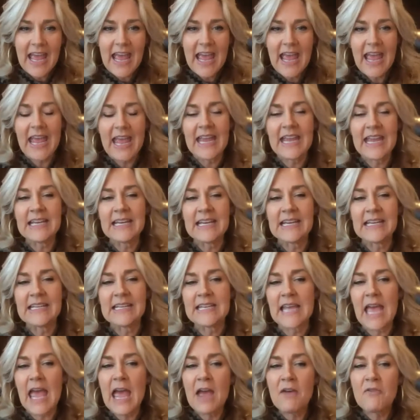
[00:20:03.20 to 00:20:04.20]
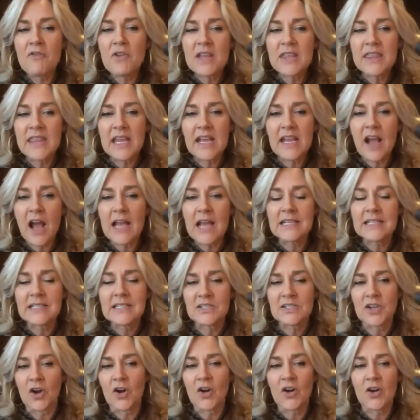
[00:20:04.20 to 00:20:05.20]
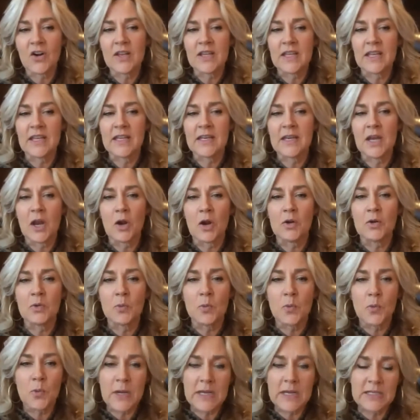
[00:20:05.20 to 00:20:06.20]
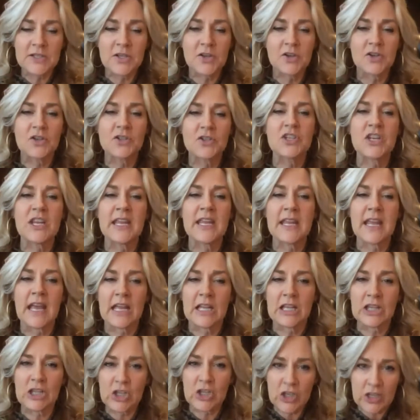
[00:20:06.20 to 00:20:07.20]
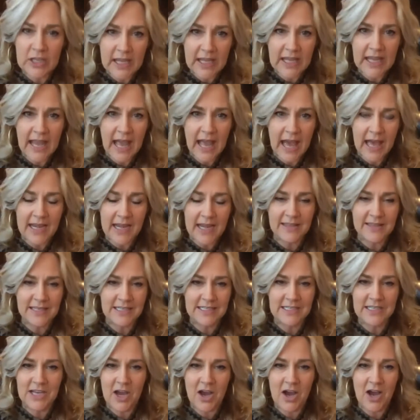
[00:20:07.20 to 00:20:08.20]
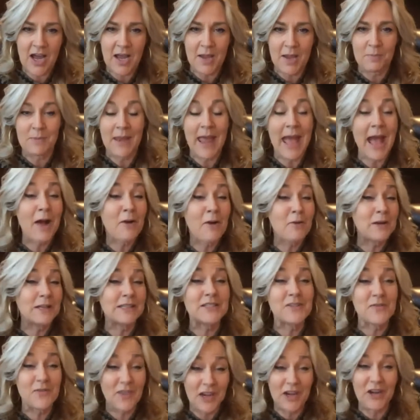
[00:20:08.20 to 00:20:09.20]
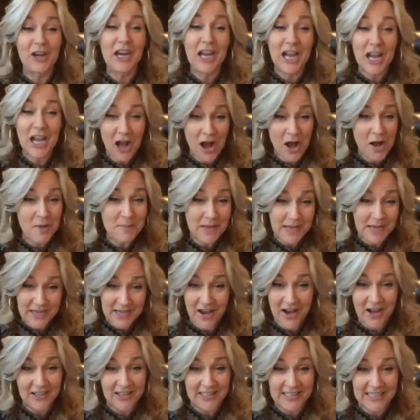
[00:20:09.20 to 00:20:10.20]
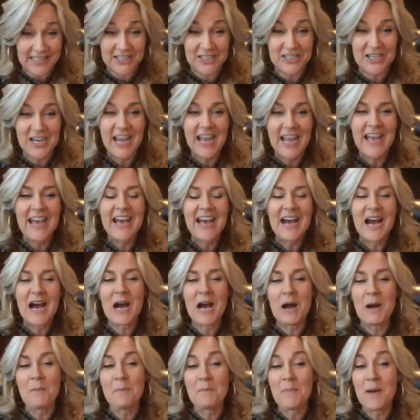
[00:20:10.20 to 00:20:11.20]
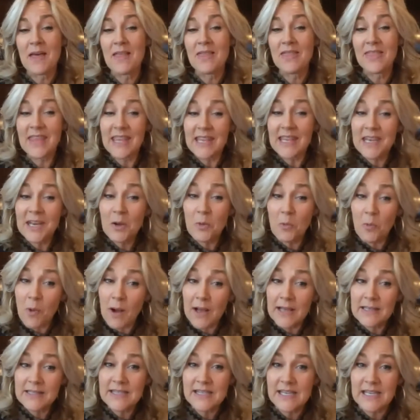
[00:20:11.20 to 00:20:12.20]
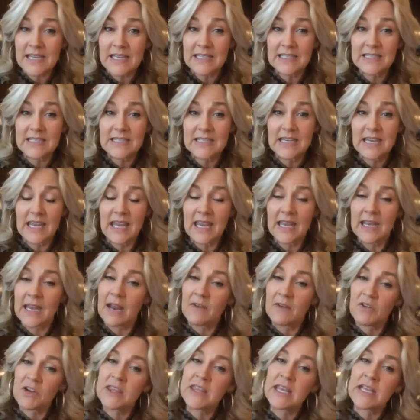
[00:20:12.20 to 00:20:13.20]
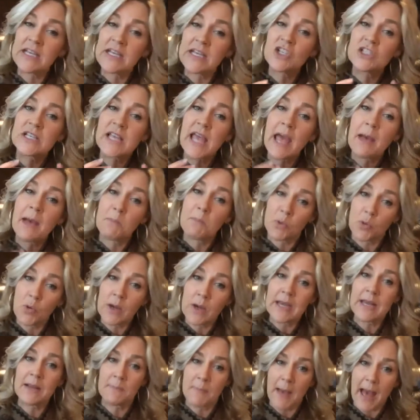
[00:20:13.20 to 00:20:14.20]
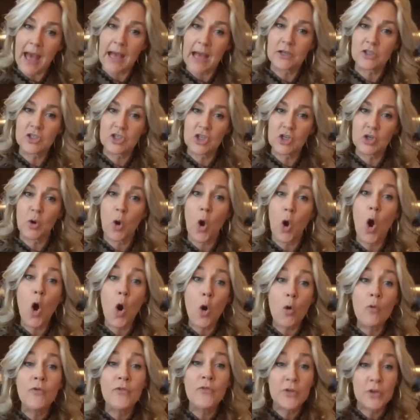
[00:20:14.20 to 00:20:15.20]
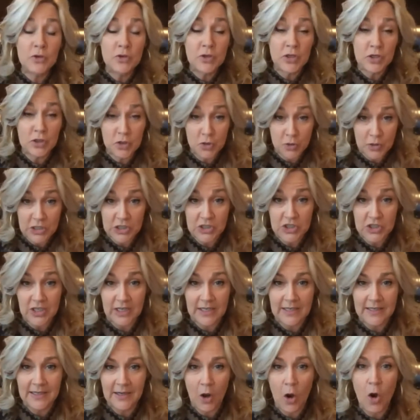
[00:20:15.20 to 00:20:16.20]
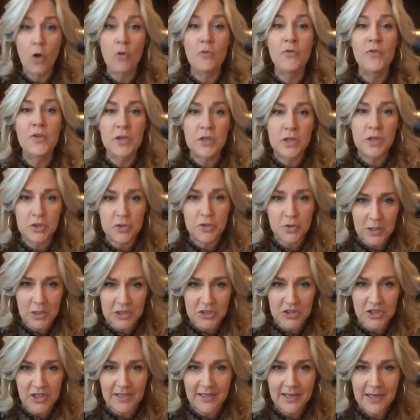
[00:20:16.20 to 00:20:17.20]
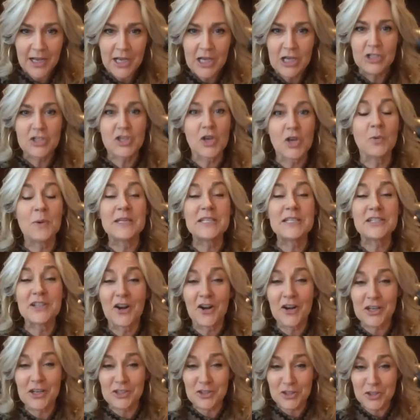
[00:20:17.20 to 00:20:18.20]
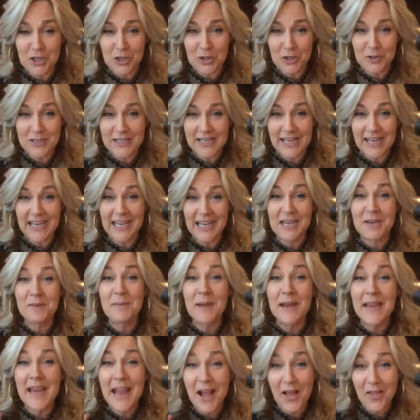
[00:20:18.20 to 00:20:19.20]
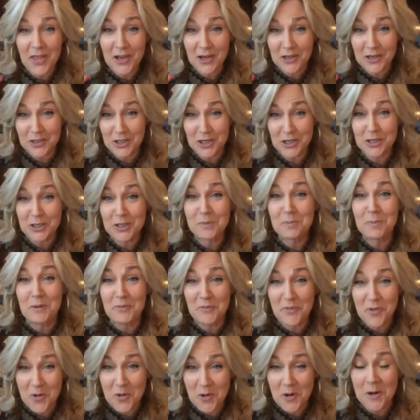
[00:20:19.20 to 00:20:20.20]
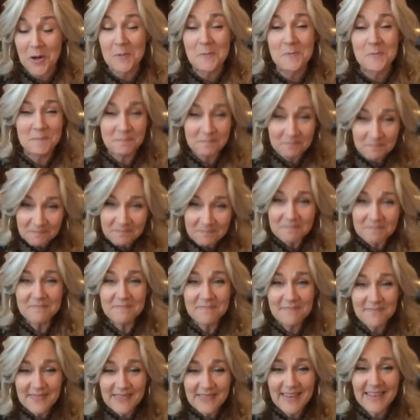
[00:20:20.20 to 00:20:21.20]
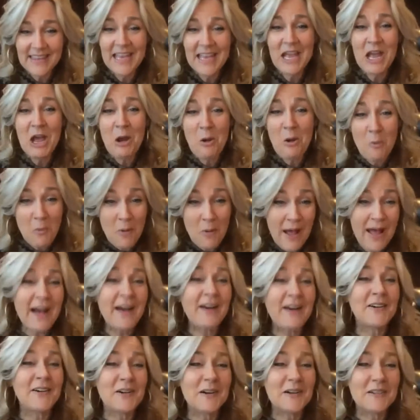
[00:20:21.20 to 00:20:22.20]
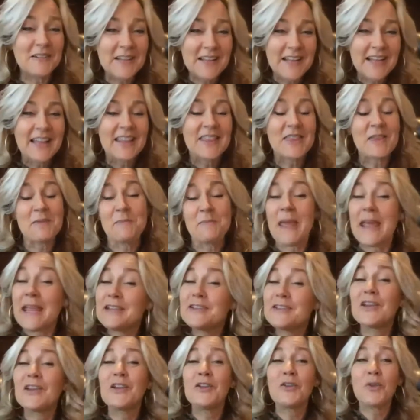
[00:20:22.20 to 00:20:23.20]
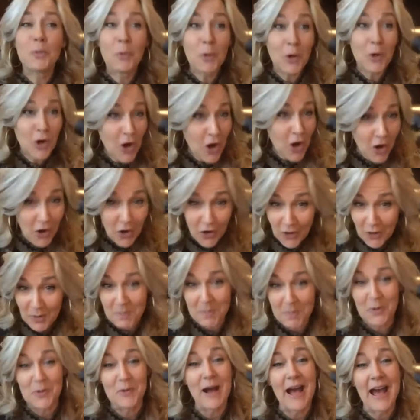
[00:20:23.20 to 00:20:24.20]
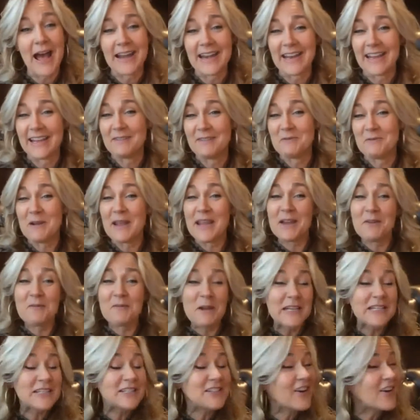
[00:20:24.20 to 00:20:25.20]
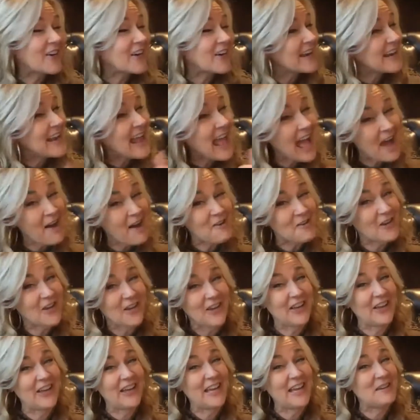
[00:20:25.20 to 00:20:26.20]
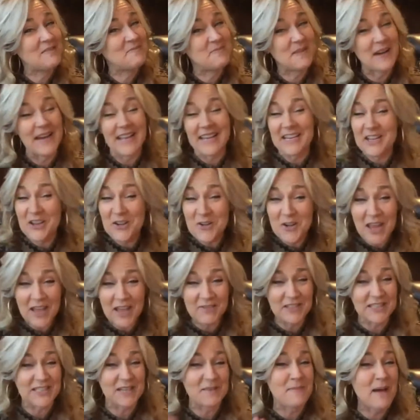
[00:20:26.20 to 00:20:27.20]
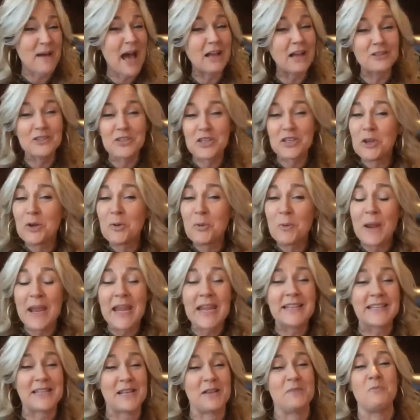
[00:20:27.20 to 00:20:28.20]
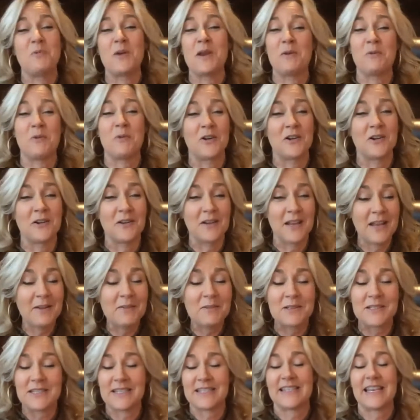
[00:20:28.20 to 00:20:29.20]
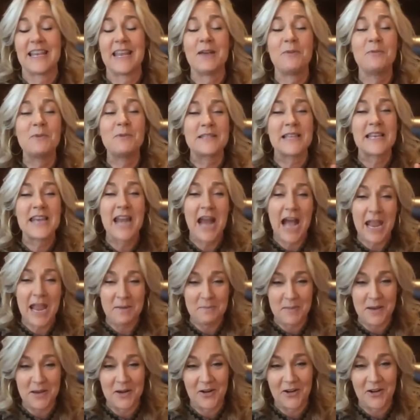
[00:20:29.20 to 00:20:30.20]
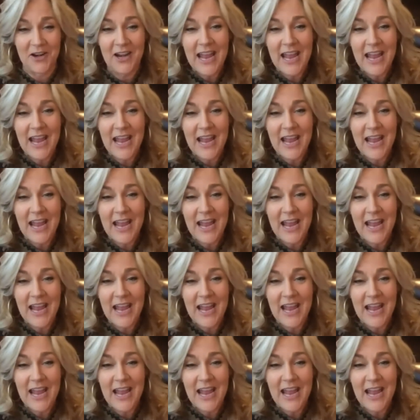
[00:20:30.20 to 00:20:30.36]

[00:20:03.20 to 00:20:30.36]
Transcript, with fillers: And everything I started researching and looking at at the time, now it's very common knowledge, um, but then it wasn't. And everything just kept pointing back to whole food nutrition, whole food nutrition. So we started juicing. Anybody out there juiced before? Well, the Maysons were horrible at it. We we started out good, but you give us about two weeks and we were it was it was a nightmare.